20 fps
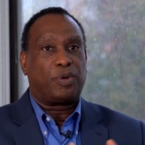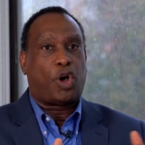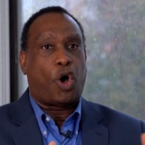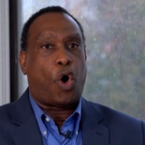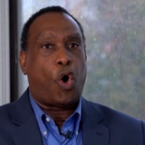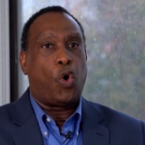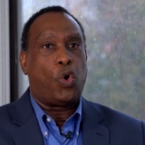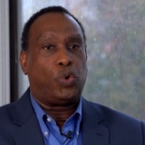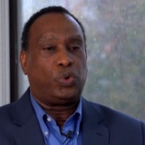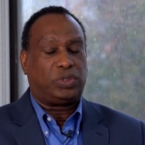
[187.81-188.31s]

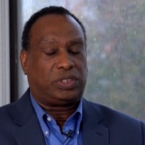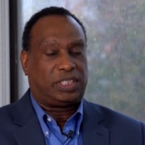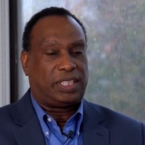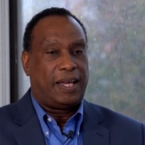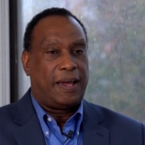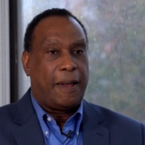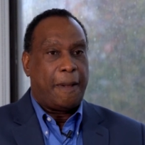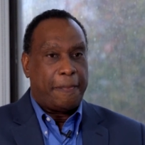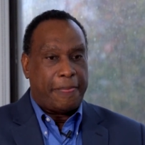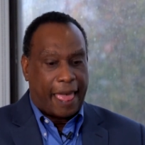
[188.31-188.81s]
goals
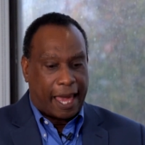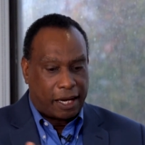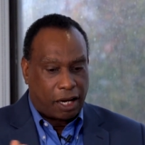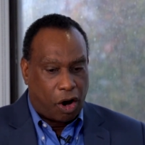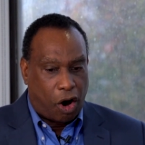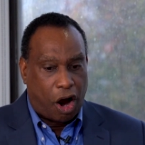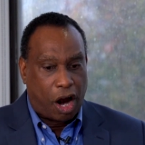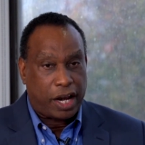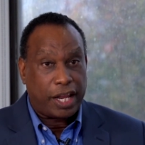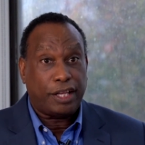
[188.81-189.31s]
that
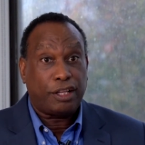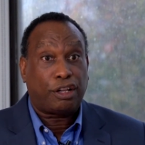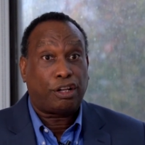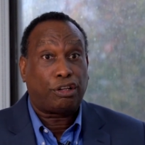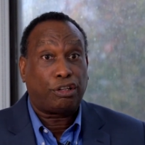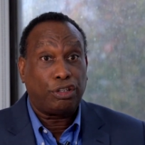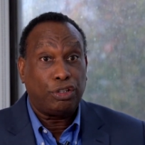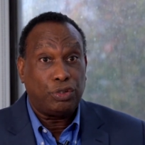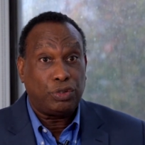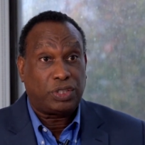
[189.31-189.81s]
are
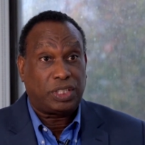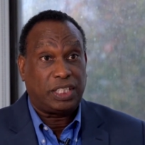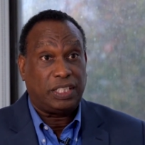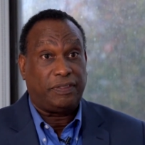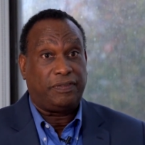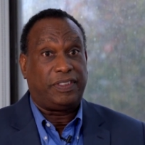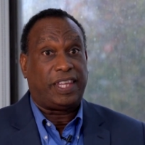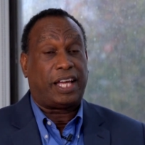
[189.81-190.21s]
inclusive,